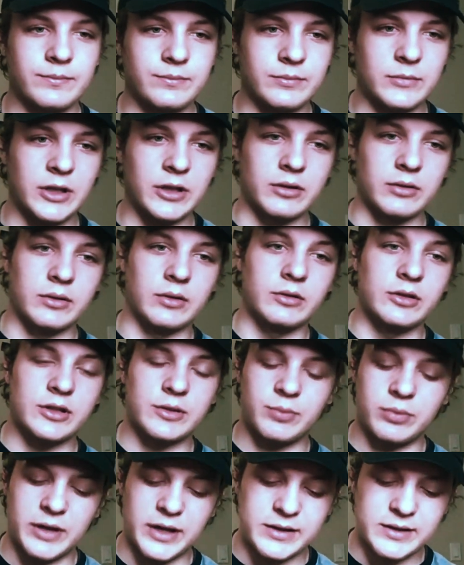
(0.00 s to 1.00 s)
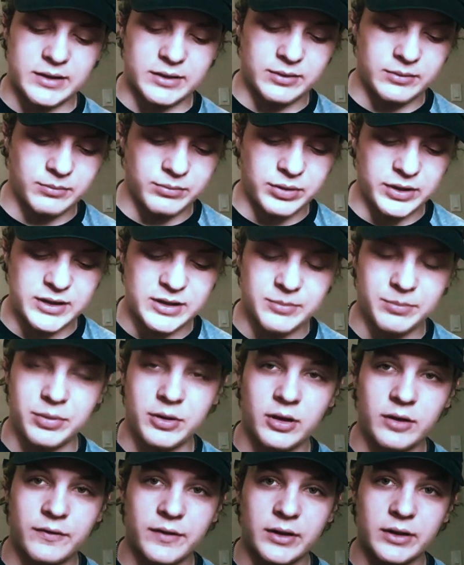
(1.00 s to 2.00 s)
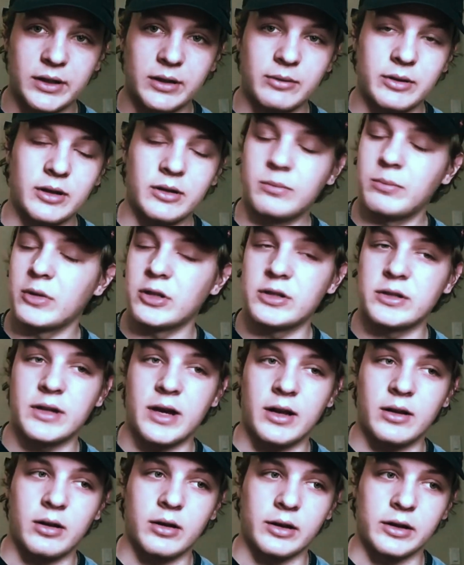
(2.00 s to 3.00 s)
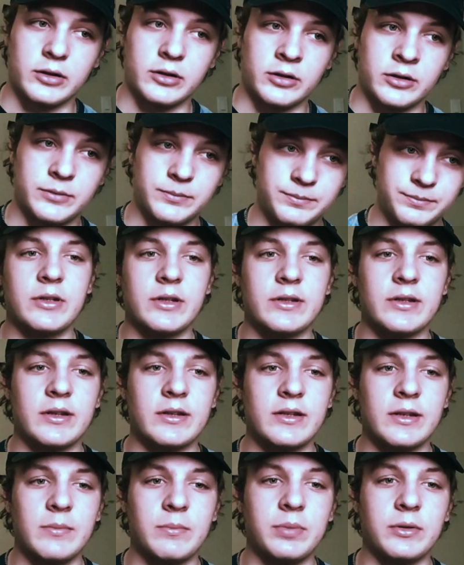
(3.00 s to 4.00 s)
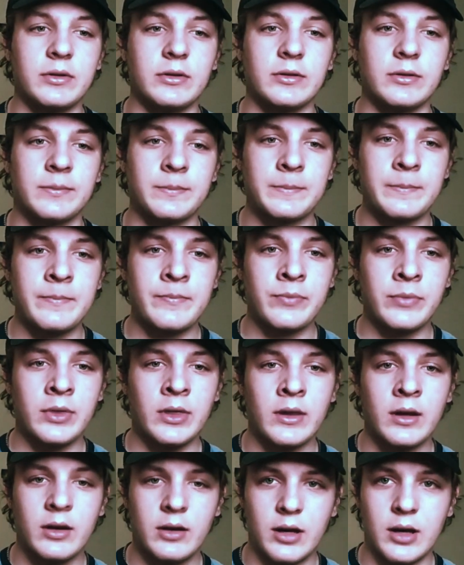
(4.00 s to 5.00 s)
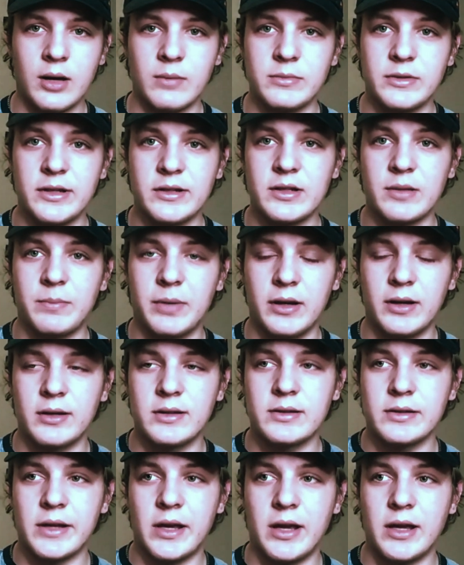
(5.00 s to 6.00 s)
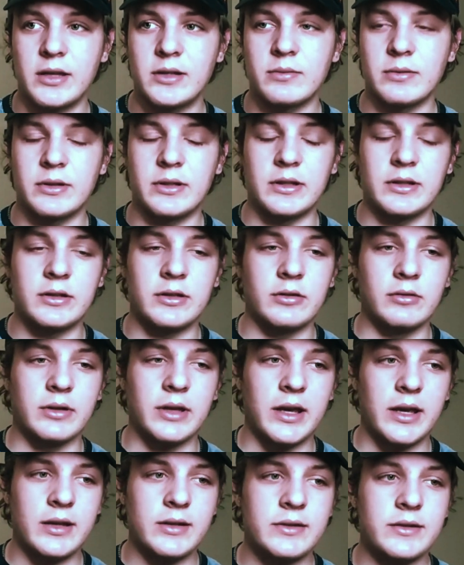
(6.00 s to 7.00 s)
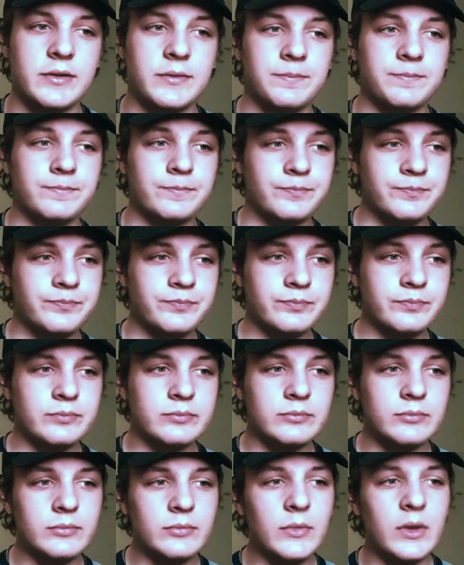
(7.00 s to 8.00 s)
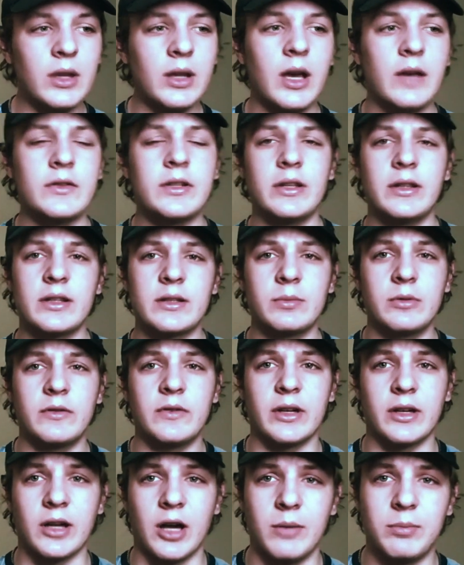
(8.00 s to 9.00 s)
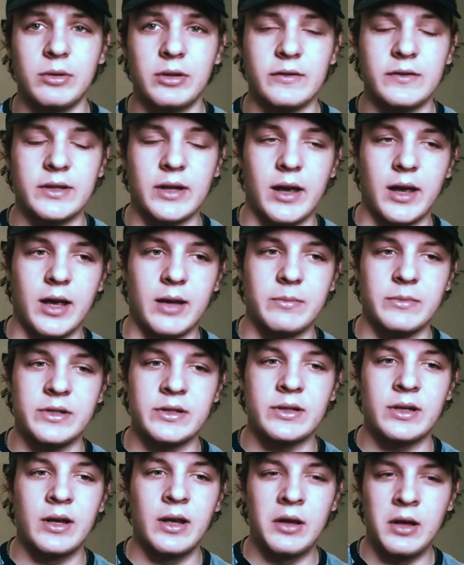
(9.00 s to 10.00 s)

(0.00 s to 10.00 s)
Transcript: who just plays it perfectly without much dialogue at all. Just a simple disappearance case with these two kids. I've seen this movie a couple of times,